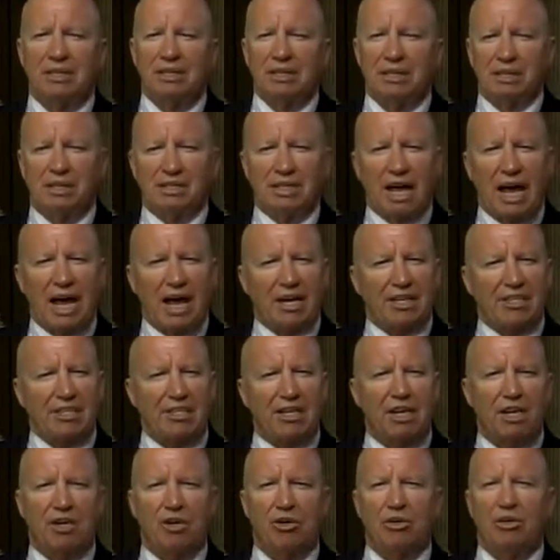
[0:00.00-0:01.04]
The tax
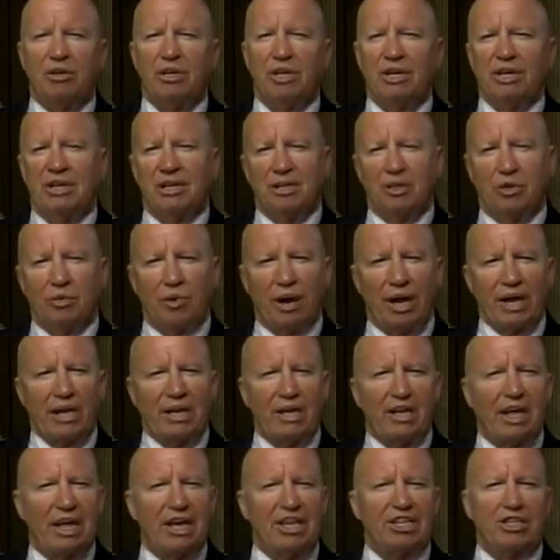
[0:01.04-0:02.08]
code, the
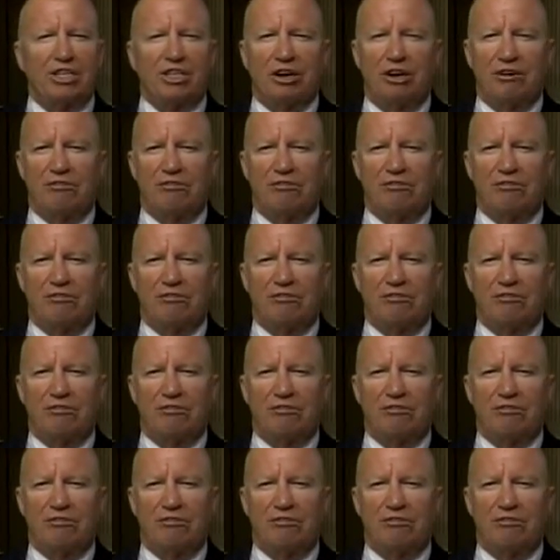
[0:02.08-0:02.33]
regulation,